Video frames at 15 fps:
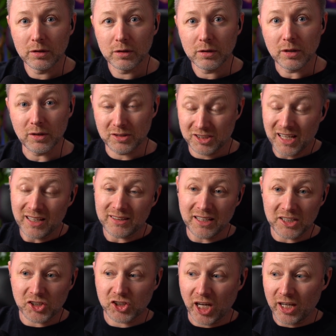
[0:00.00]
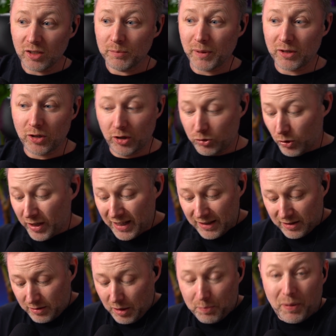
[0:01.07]
He certainly didn't shite on them, but I don't
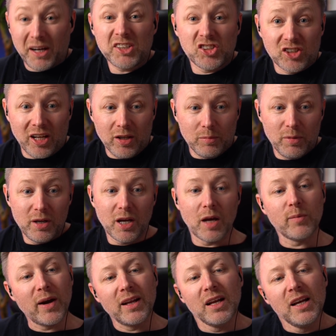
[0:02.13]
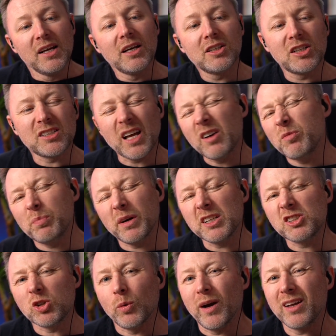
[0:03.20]
think he pissed in them. And went, it's just that I've
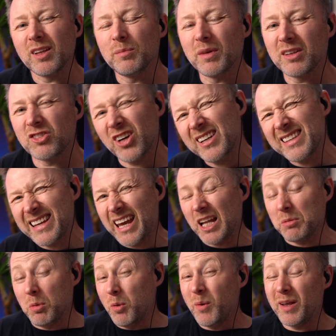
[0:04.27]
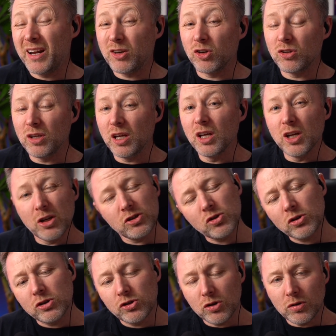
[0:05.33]
pissed away them. I tried to get them away and I couldn't. So
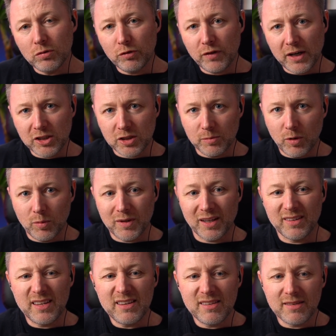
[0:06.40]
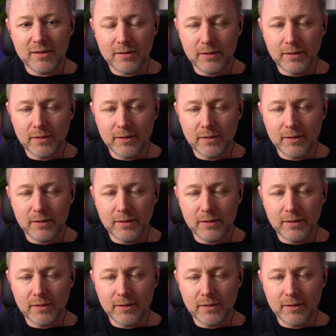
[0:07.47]
could you go and fetch them out with your teeth?